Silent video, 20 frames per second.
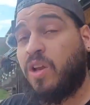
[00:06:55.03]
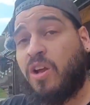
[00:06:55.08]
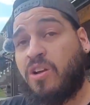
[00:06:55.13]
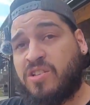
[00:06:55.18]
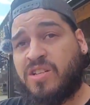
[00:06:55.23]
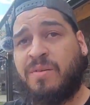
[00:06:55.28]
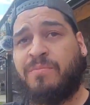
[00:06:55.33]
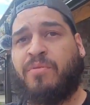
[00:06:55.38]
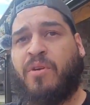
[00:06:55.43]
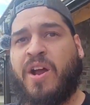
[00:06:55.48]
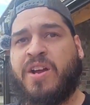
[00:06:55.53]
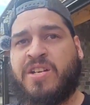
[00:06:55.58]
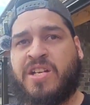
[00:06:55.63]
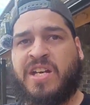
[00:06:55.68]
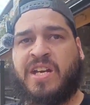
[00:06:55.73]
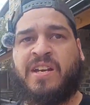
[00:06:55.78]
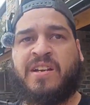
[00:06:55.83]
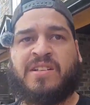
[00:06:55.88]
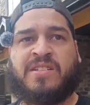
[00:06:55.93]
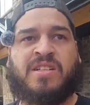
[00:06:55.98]
We lost
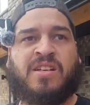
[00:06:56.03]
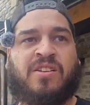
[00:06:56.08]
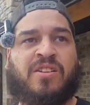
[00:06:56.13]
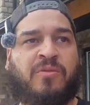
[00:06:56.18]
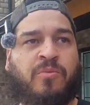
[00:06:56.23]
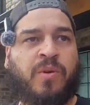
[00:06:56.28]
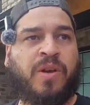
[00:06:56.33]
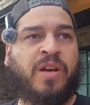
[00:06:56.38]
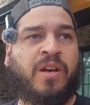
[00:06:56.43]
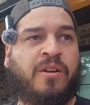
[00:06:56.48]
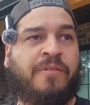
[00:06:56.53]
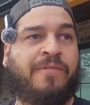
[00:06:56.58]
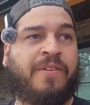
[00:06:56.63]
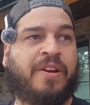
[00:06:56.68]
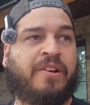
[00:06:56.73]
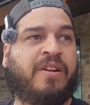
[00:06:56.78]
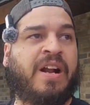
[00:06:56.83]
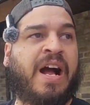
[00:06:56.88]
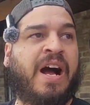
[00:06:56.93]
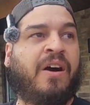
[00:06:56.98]
compression in the cylinder and we couldn't
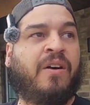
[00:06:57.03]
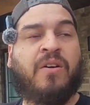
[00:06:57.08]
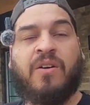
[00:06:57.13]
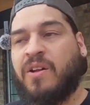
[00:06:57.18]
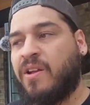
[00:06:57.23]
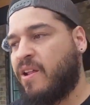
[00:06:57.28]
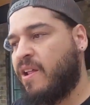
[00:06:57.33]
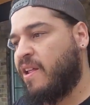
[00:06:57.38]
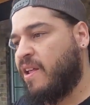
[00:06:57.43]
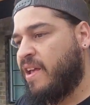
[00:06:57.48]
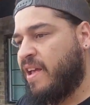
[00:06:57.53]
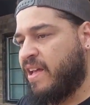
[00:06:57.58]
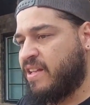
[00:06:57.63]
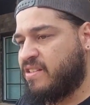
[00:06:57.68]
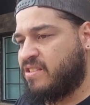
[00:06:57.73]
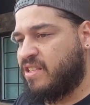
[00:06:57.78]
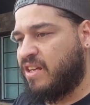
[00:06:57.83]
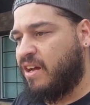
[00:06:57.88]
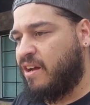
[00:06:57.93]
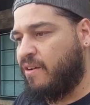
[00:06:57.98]
figure it out
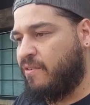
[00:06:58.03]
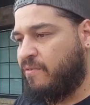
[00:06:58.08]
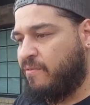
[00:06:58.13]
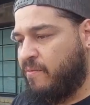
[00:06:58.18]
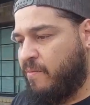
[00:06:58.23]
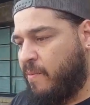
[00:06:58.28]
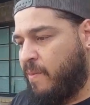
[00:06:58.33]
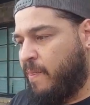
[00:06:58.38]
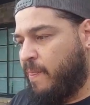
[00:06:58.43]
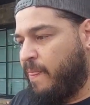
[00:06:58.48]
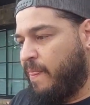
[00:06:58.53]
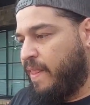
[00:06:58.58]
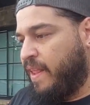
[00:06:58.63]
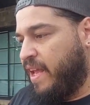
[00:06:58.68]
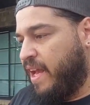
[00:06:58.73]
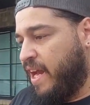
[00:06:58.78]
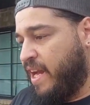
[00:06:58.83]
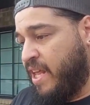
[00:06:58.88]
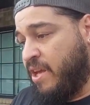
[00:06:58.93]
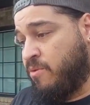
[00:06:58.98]
and
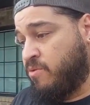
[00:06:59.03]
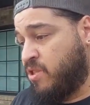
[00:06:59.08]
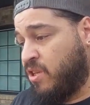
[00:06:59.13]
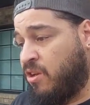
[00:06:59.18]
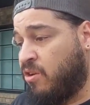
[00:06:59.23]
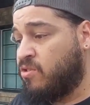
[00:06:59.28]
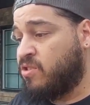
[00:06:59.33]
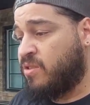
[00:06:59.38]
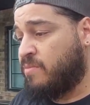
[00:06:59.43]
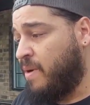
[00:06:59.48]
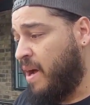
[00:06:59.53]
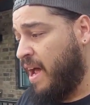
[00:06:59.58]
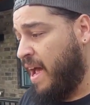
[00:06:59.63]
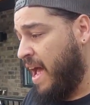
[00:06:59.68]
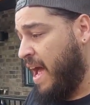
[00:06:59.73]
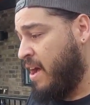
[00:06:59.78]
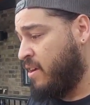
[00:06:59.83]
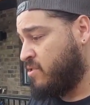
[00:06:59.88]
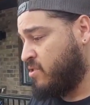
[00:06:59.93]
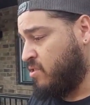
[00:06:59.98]
stuff. And he was close to my
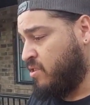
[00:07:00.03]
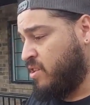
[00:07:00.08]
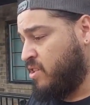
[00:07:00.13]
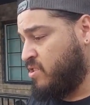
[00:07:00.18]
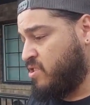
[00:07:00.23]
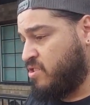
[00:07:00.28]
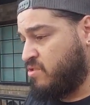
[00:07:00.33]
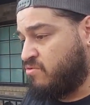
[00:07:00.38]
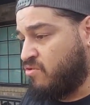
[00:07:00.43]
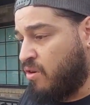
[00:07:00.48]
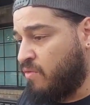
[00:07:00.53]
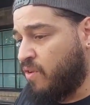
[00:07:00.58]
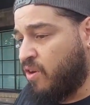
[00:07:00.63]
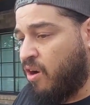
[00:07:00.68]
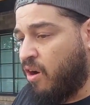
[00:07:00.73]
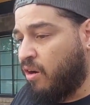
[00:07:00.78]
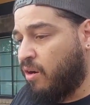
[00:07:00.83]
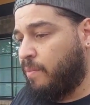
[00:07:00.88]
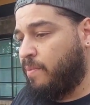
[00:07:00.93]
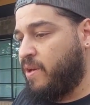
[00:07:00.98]
house, so he just drove the
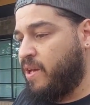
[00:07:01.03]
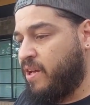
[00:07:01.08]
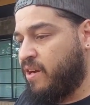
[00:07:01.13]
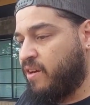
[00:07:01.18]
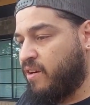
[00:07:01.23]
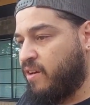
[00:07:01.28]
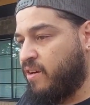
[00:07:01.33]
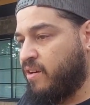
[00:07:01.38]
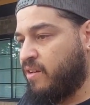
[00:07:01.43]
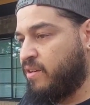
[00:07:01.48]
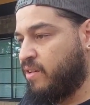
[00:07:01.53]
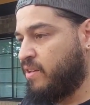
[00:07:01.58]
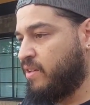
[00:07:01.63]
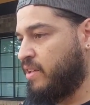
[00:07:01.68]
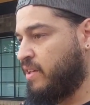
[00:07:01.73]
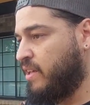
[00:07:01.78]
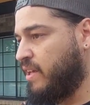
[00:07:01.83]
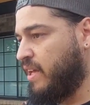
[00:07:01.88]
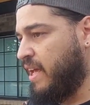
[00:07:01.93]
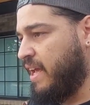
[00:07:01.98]
car up here,
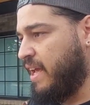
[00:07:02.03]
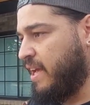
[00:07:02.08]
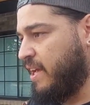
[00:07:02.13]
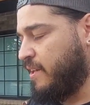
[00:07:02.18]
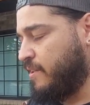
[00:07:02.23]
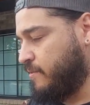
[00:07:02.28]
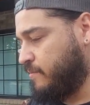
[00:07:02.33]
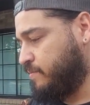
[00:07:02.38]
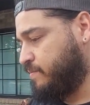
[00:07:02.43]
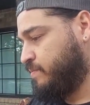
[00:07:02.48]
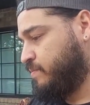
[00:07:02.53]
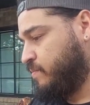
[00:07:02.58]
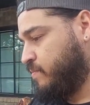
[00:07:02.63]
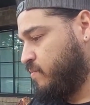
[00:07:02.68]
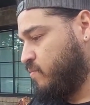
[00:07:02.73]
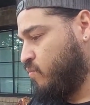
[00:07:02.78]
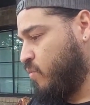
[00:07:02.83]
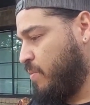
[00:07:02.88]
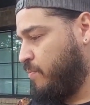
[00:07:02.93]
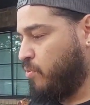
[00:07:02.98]
and
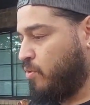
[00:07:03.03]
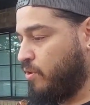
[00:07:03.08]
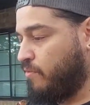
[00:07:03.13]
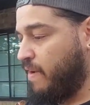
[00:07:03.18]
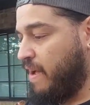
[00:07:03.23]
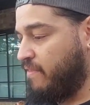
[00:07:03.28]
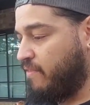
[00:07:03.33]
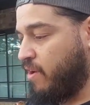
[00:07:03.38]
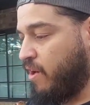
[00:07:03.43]
we pulled the valve